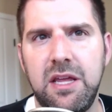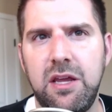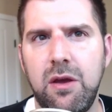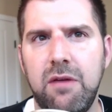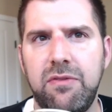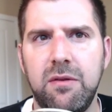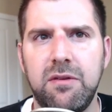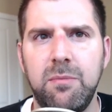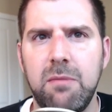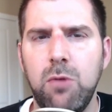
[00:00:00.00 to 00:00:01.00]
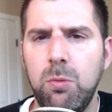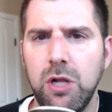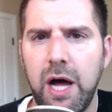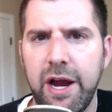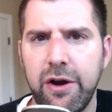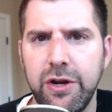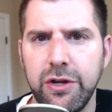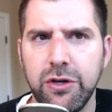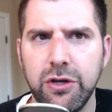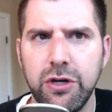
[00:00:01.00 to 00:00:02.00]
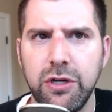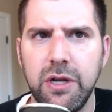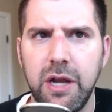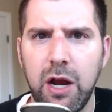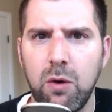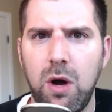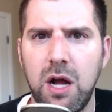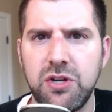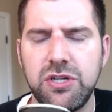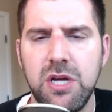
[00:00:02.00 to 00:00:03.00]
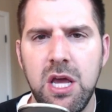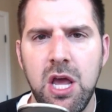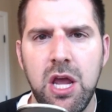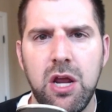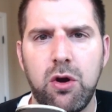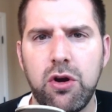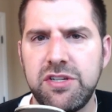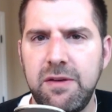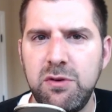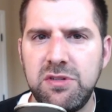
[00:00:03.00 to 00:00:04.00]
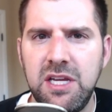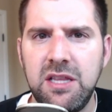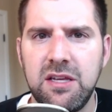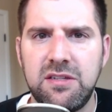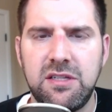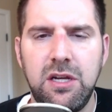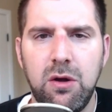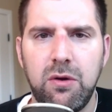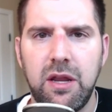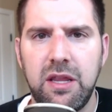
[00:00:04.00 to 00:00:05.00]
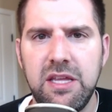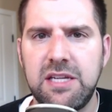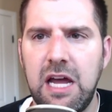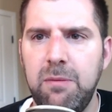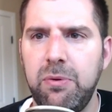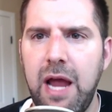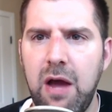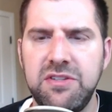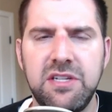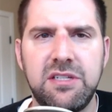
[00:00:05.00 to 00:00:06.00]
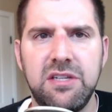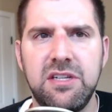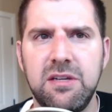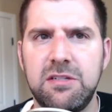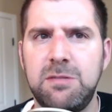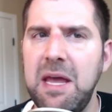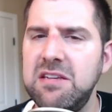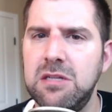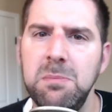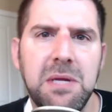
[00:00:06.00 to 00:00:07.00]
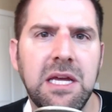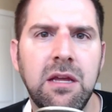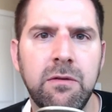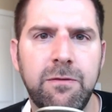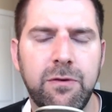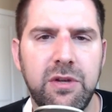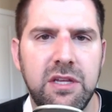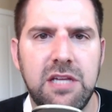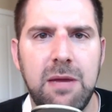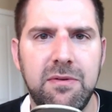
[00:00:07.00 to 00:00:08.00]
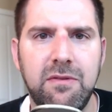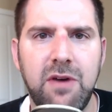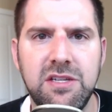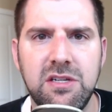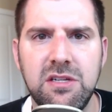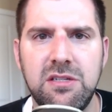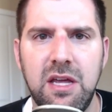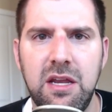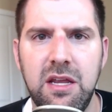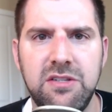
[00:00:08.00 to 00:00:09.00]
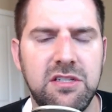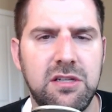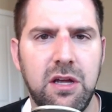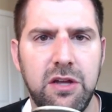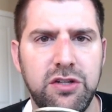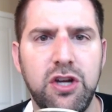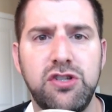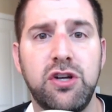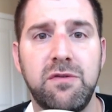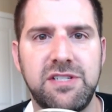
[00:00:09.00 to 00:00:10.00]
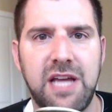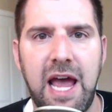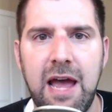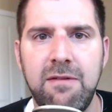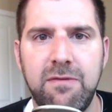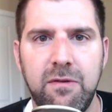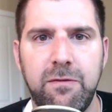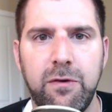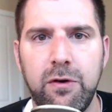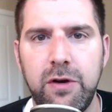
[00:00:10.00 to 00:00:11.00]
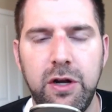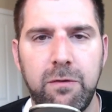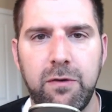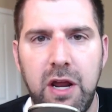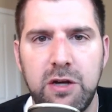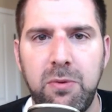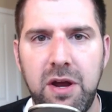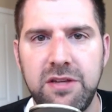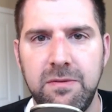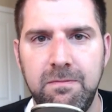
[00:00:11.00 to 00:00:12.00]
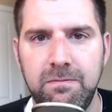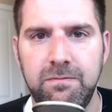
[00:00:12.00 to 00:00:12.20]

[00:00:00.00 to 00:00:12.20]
I think you have things, something MobileIron and Good and AirWatch know, Curtis, have you seen this? You know, these kind of play out. Is this is this a space to be in for this type of devices? And is this a is a good service to have for you know for an enterprise?